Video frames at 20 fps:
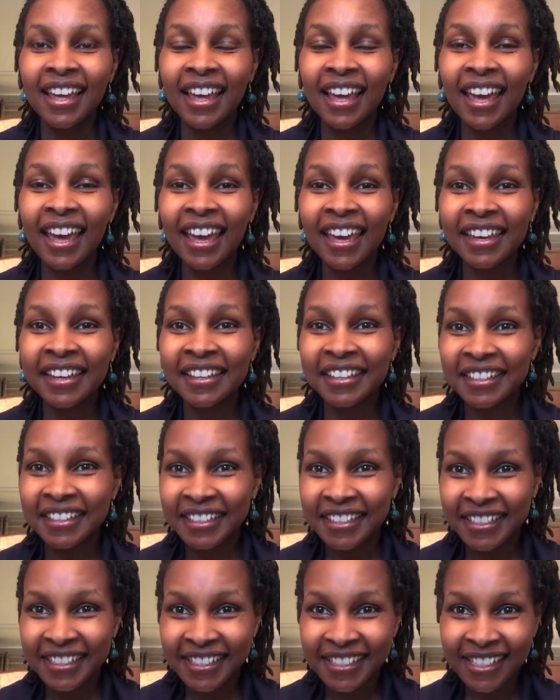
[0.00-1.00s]

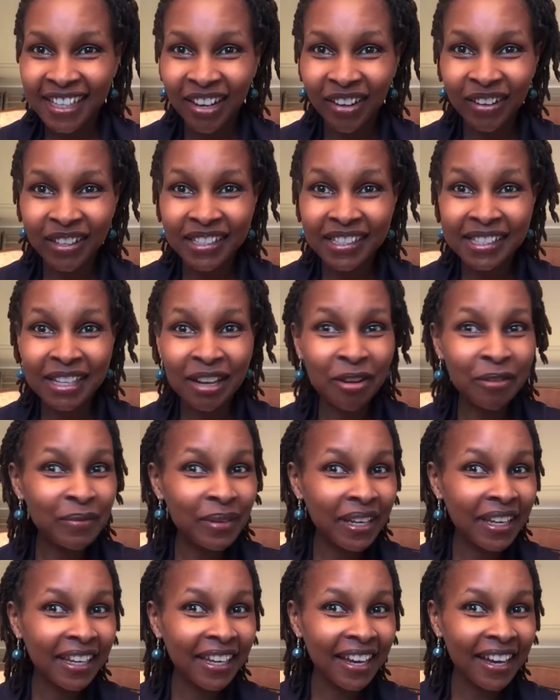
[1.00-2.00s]
Hey, Terry
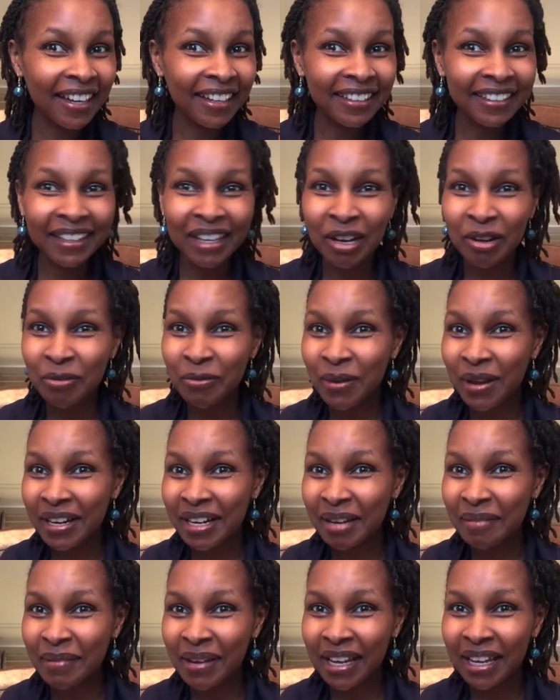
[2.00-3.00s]
Zaumi here, and
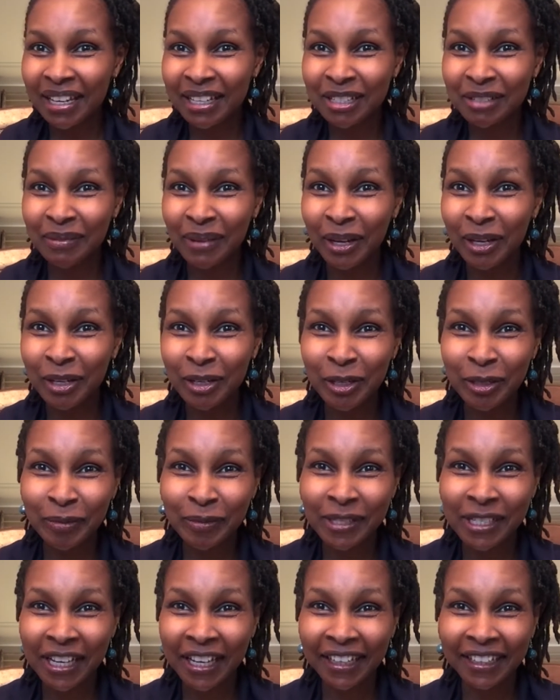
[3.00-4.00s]
welcome again to my
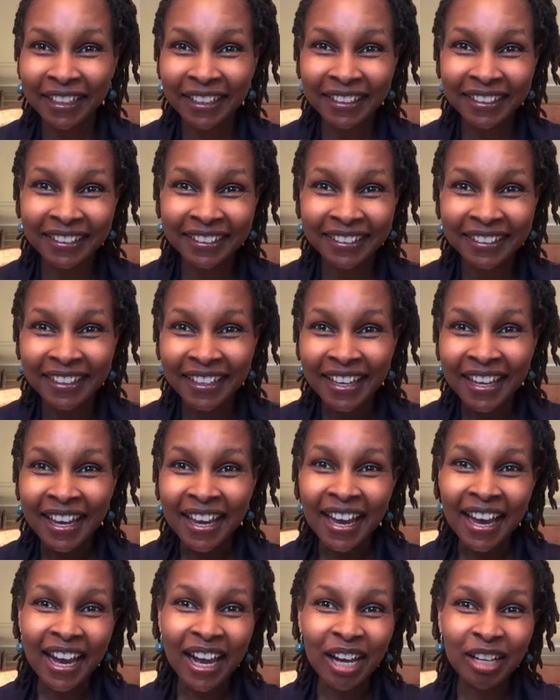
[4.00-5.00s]
YouTube channel.
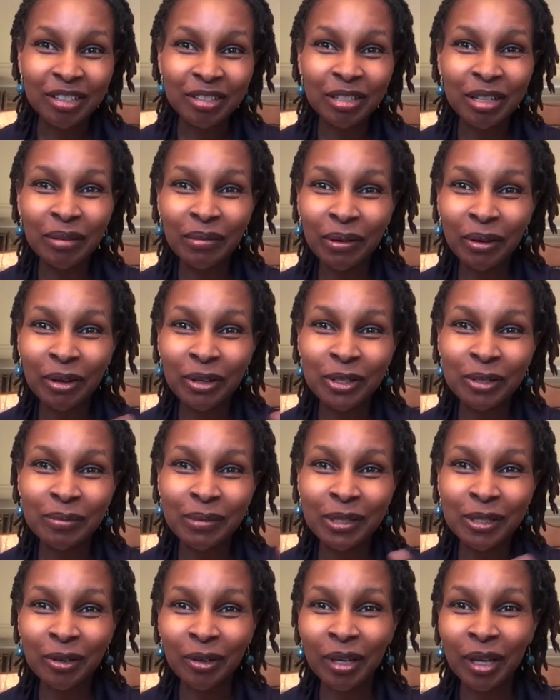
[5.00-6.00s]
Today we're going to
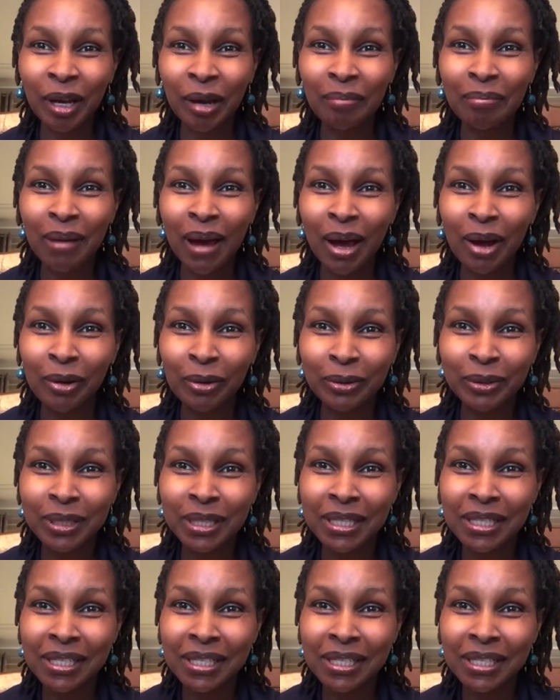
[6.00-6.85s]
be talking about